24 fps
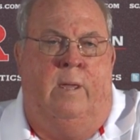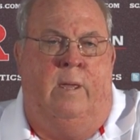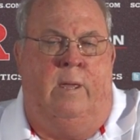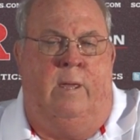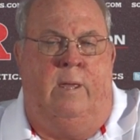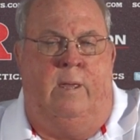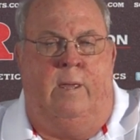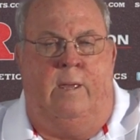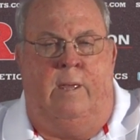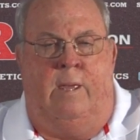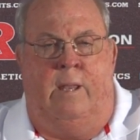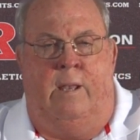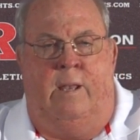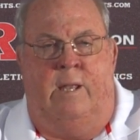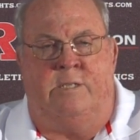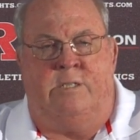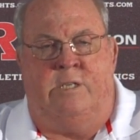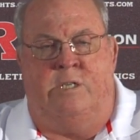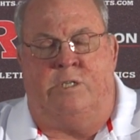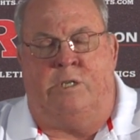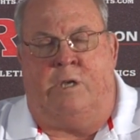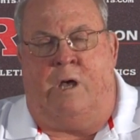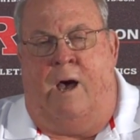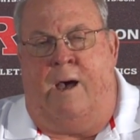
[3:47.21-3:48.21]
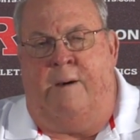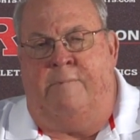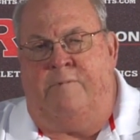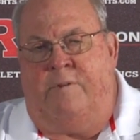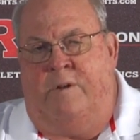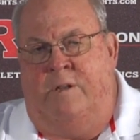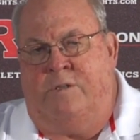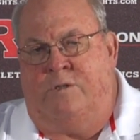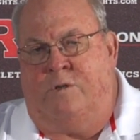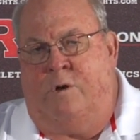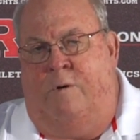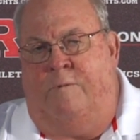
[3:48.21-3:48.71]
he lets his
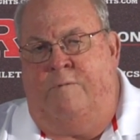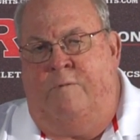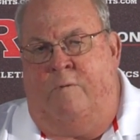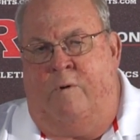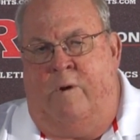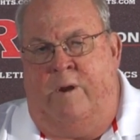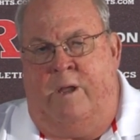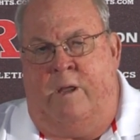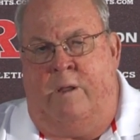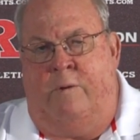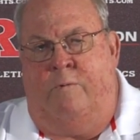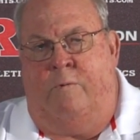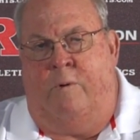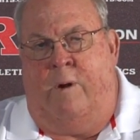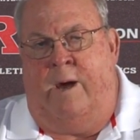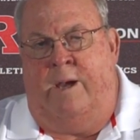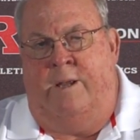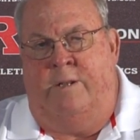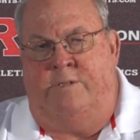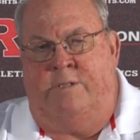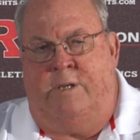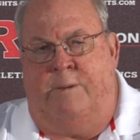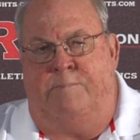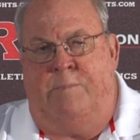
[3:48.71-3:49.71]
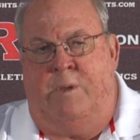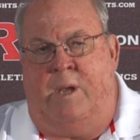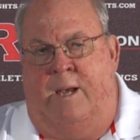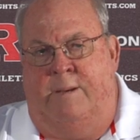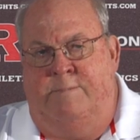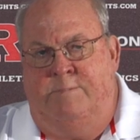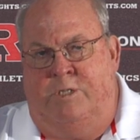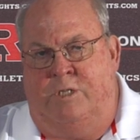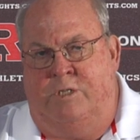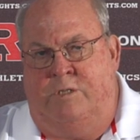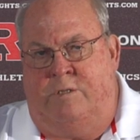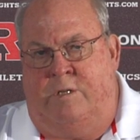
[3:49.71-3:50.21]
confidence override
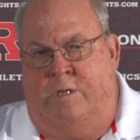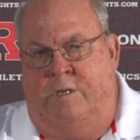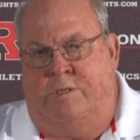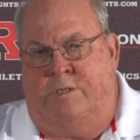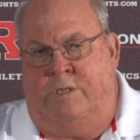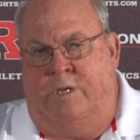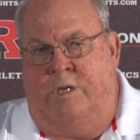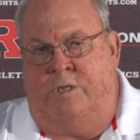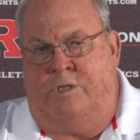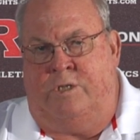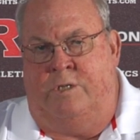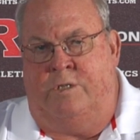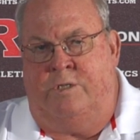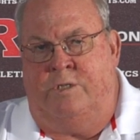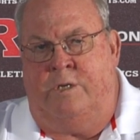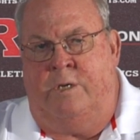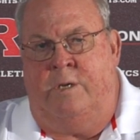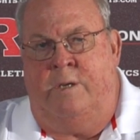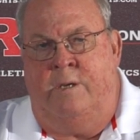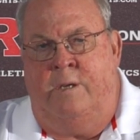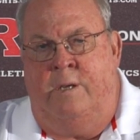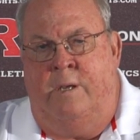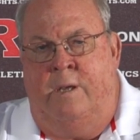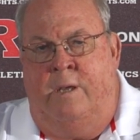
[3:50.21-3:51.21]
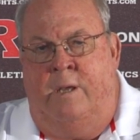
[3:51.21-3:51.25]
sometimes his decisions.